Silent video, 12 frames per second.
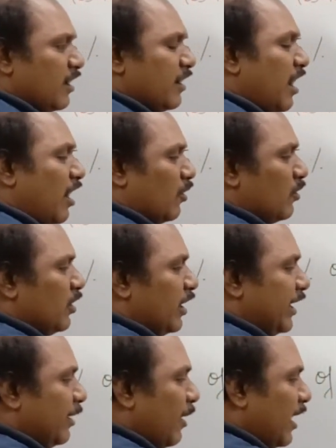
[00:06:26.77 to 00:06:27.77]
Now
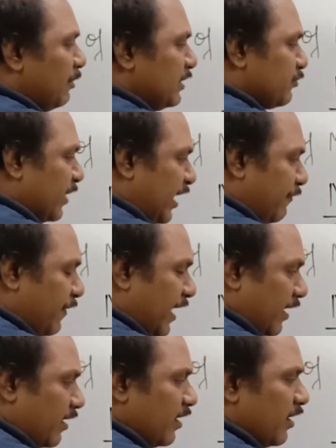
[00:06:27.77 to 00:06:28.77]
divide with
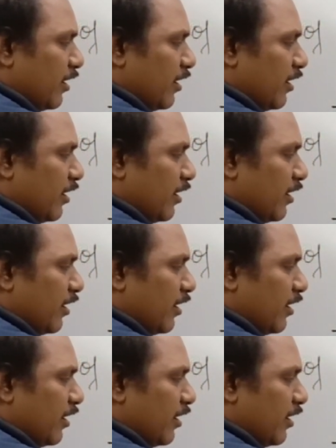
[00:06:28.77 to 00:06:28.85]
25.